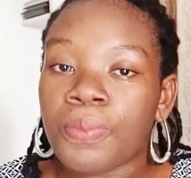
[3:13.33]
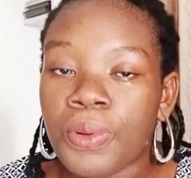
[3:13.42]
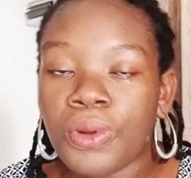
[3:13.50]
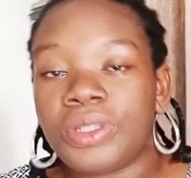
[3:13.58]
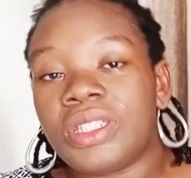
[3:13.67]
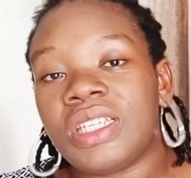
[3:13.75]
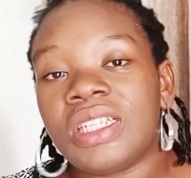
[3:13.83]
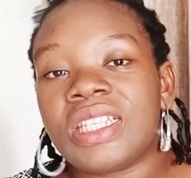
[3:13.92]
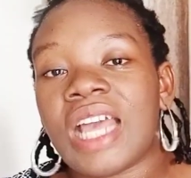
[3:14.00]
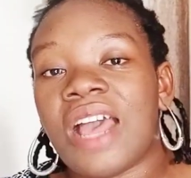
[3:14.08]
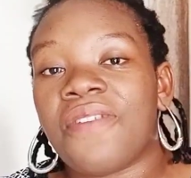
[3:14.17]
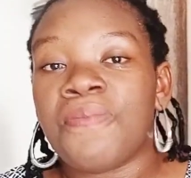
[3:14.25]

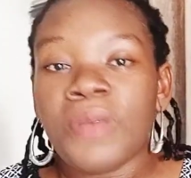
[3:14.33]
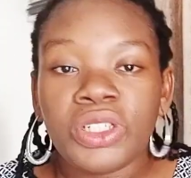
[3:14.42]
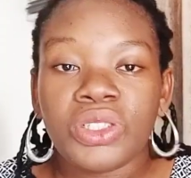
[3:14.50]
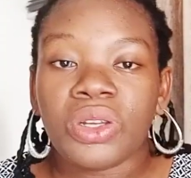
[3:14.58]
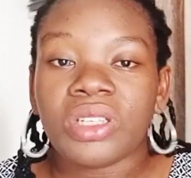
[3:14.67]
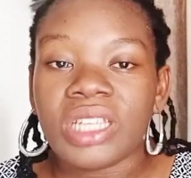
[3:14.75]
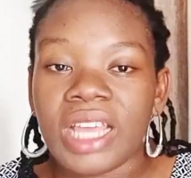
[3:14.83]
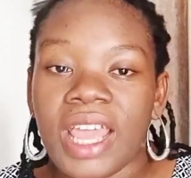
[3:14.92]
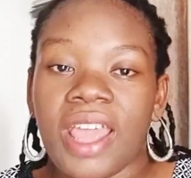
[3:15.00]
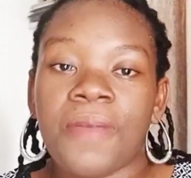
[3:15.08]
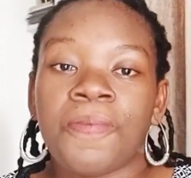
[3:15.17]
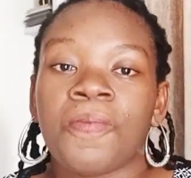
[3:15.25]
proteins I've mentioned
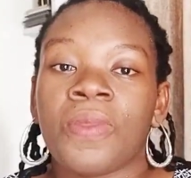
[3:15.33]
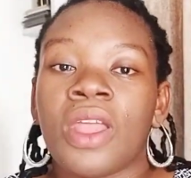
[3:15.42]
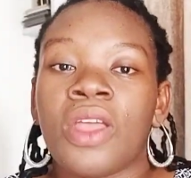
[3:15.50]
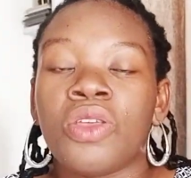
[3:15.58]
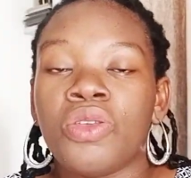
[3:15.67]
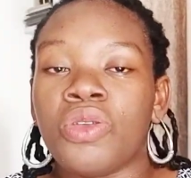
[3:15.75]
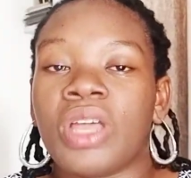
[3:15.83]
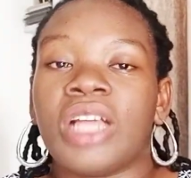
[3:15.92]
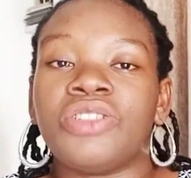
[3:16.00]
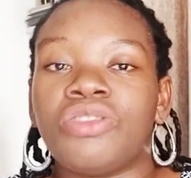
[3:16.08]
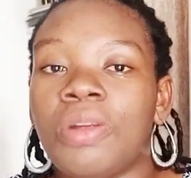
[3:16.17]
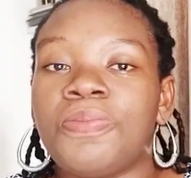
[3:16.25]
here, you
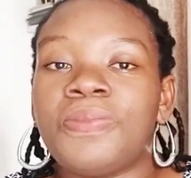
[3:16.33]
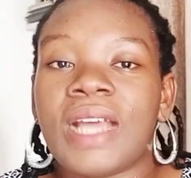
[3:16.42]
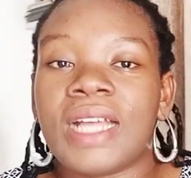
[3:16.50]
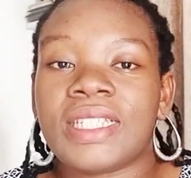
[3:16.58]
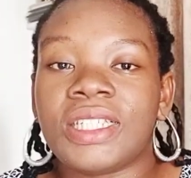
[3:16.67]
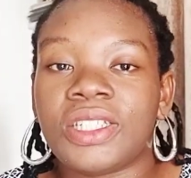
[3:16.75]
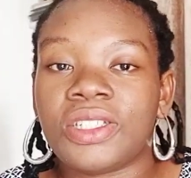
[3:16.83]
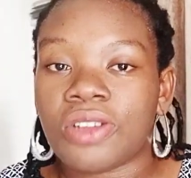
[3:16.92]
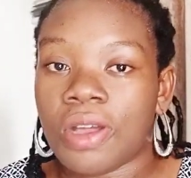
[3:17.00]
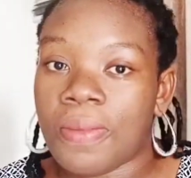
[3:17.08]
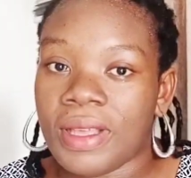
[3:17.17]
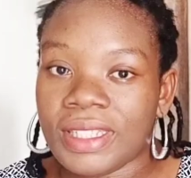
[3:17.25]
can drop that in the
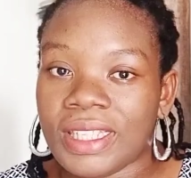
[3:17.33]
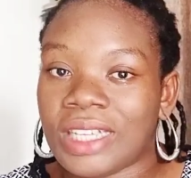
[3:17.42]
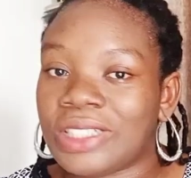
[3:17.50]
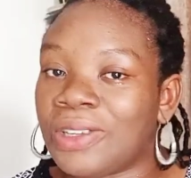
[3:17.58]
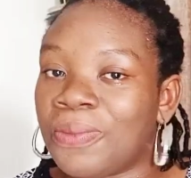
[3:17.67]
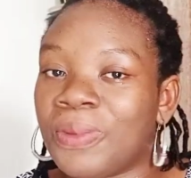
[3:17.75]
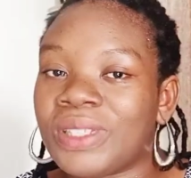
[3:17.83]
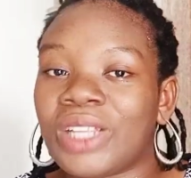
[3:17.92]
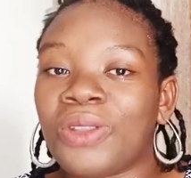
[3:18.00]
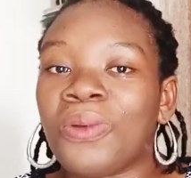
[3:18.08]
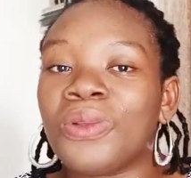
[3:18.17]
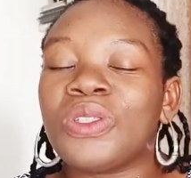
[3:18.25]
comment section, but
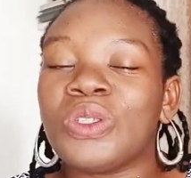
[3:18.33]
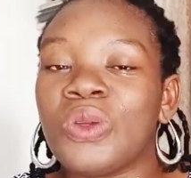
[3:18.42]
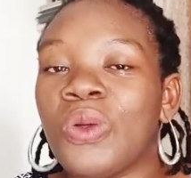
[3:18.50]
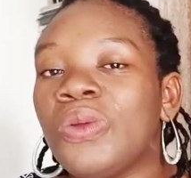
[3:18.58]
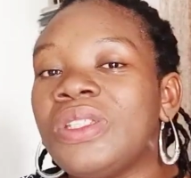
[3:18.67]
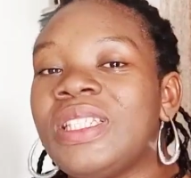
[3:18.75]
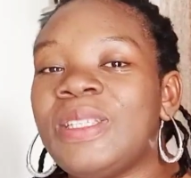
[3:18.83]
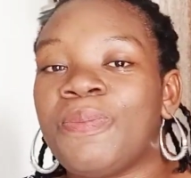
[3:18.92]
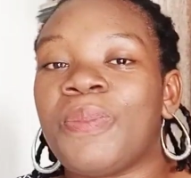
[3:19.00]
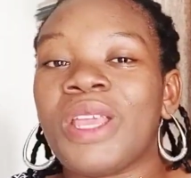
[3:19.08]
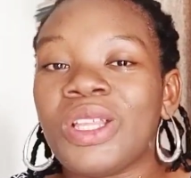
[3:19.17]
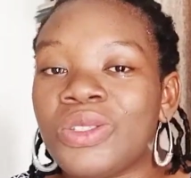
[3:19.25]
I don't want to go
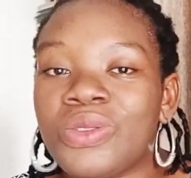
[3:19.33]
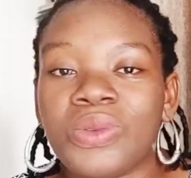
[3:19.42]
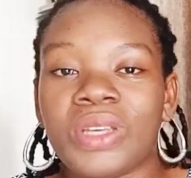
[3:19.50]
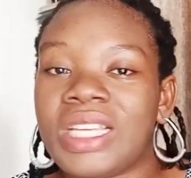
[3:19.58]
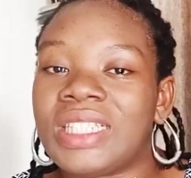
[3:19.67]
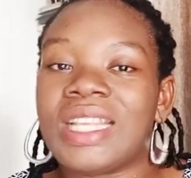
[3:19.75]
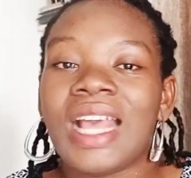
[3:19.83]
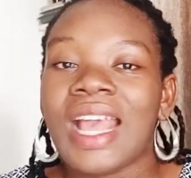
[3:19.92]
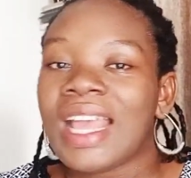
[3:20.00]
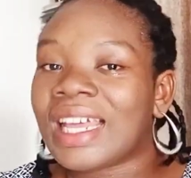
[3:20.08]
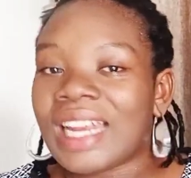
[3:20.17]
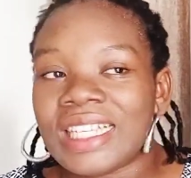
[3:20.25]
deep into it,
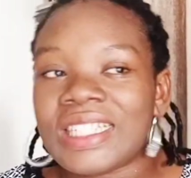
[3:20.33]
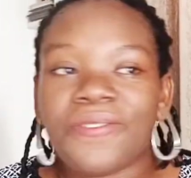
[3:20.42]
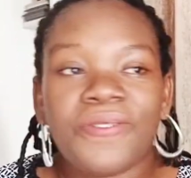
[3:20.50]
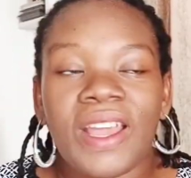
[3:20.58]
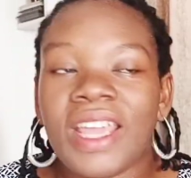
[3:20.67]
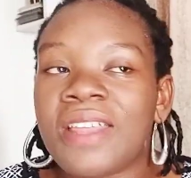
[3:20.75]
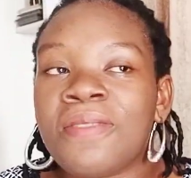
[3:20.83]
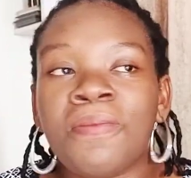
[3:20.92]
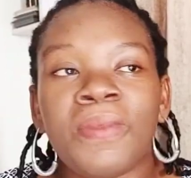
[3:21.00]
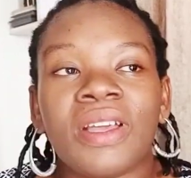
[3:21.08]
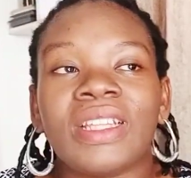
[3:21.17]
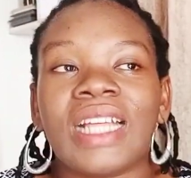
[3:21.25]

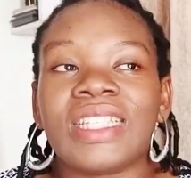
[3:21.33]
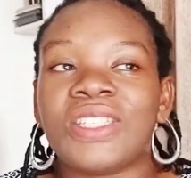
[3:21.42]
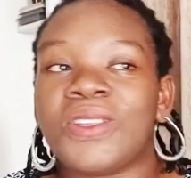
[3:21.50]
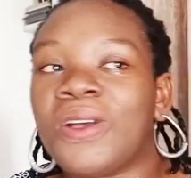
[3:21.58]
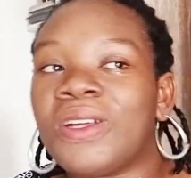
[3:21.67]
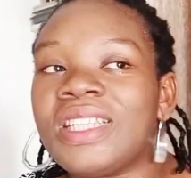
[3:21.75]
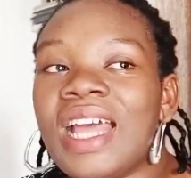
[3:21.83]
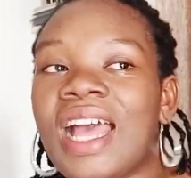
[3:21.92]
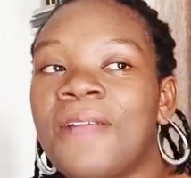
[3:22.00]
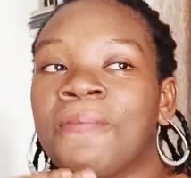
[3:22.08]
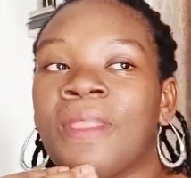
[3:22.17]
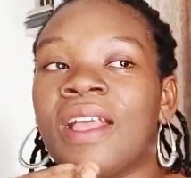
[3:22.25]
classifying milk that is
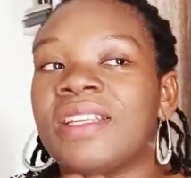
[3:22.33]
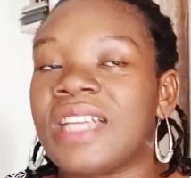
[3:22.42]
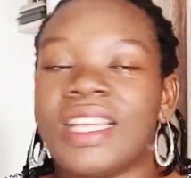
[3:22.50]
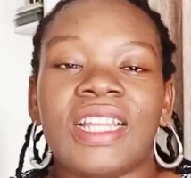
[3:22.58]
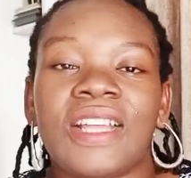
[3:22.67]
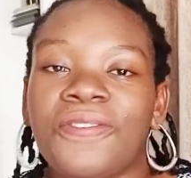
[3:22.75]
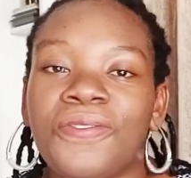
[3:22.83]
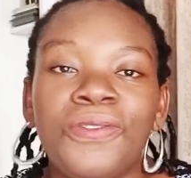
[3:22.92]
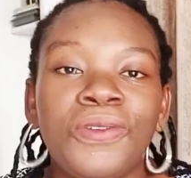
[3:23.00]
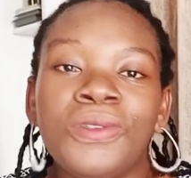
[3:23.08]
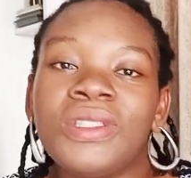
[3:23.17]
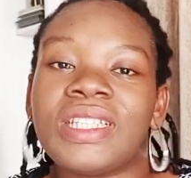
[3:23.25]
under standard
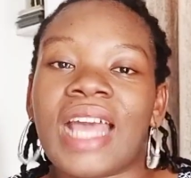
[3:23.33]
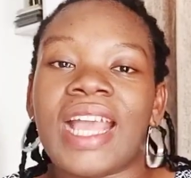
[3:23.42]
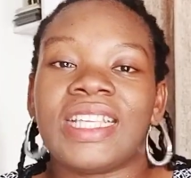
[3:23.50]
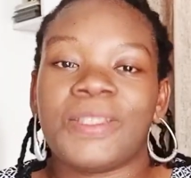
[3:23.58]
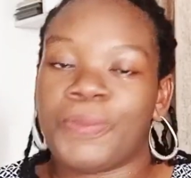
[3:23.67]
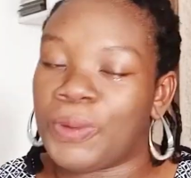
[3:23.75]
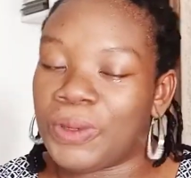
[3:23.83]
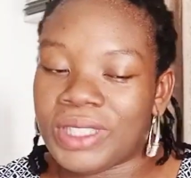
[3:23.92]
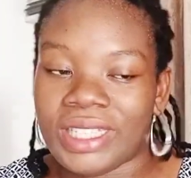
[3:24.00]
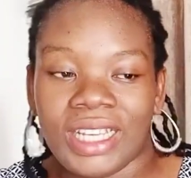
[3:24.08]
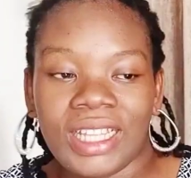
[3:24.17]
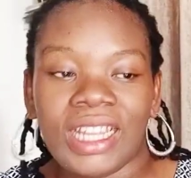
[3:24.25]
full size
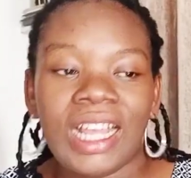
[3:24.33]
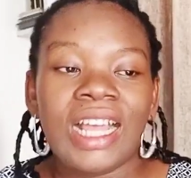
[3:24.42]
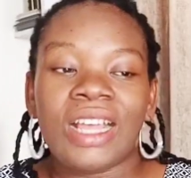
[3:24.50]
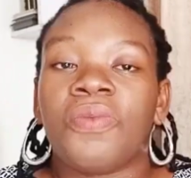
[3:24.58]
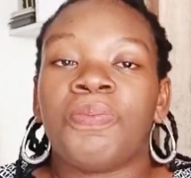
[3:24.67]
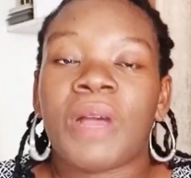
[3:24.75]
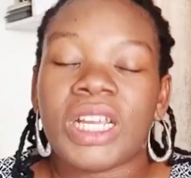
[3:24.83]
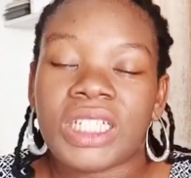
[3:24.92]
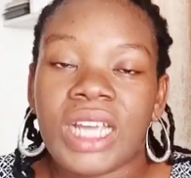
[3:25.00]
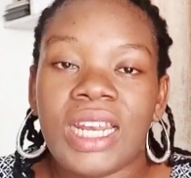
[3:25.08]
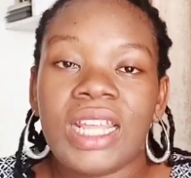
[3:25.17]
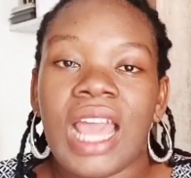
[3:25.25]
protein,
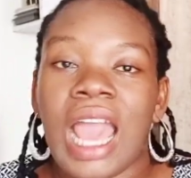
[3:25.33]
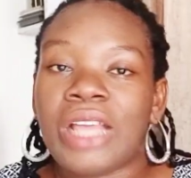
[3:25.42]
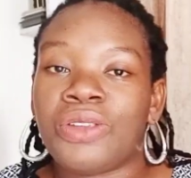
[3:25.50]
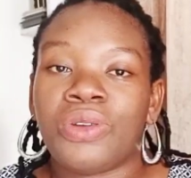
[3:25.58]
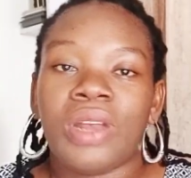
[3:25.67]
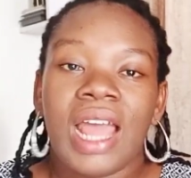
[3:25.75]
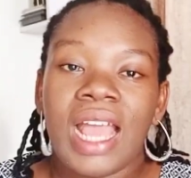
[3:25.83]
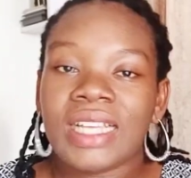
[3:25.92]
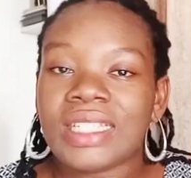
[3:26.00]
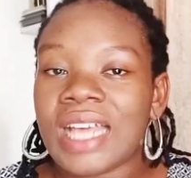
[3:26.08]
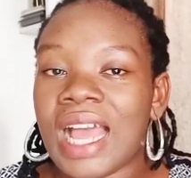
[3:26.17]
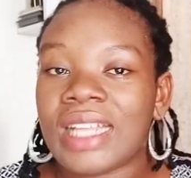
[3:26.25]
partially
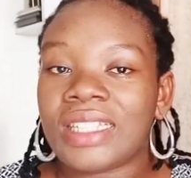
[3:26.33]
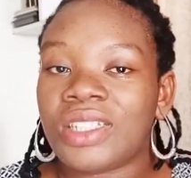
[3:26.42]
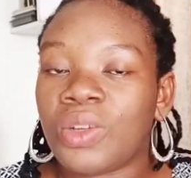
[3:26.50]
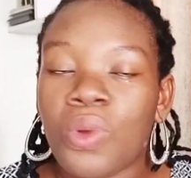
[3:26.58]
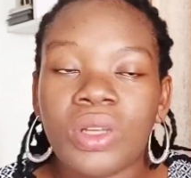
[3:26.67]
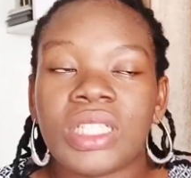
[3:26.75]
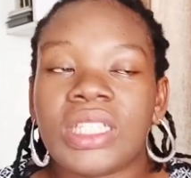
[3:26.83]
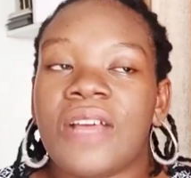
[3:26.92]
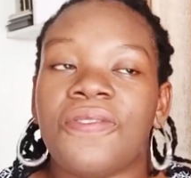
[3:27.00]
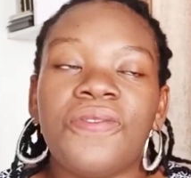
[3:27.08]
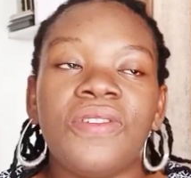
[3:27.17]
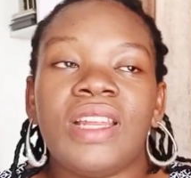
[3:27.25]
hydrolyzed, and the ones that
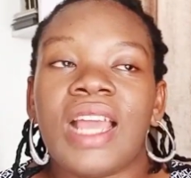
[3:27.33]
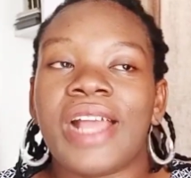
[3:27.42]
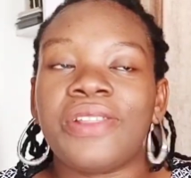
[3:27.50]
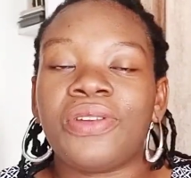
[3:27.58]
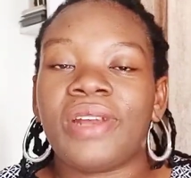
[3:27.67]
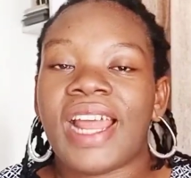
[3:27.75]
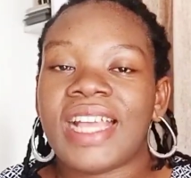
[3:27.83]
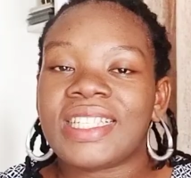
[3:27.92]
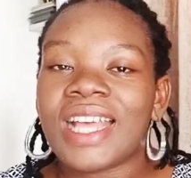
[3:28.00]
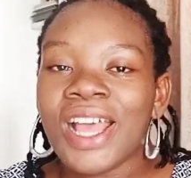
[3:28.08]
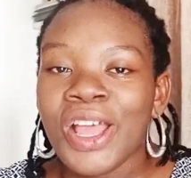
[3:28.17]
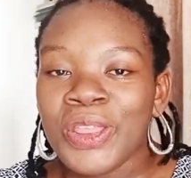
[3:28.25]
are fully
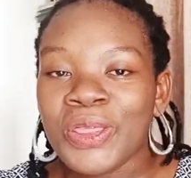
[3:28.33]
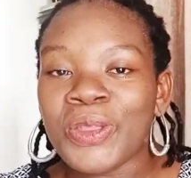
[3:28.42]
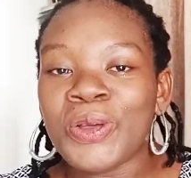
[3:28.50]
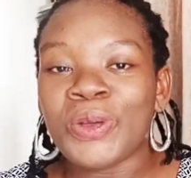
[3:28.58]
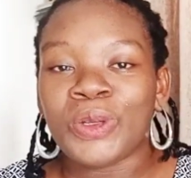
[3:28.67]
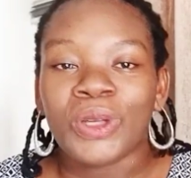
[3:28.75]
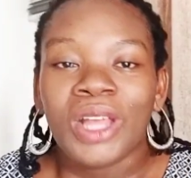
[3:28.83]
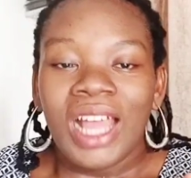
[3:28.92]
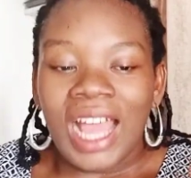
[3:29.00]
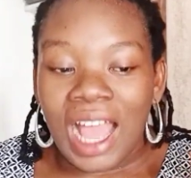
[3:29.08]
hydrolyzed. No,